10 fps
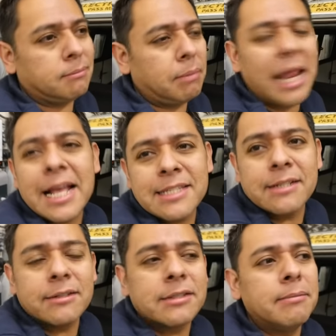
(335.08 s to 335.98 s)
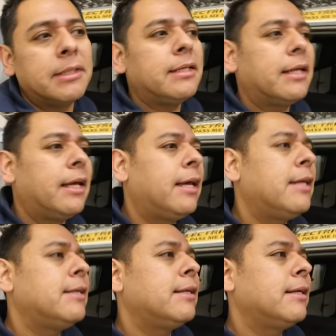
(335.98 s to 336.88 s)
plastic or something.
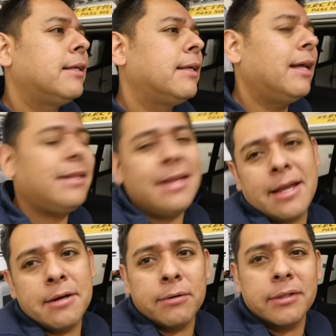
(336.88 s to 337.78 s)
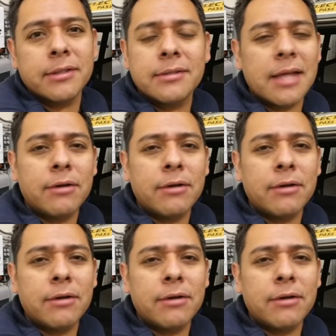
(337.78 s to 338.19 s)
And I think I know what it is.